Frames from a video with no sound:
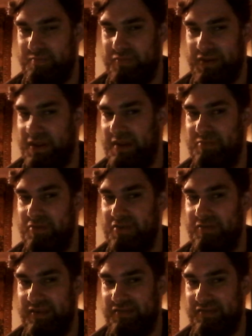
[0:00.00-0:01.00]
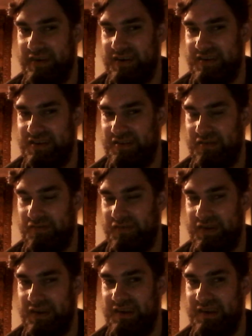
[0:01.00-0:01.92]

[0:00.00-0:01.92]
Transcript: B-movie version of an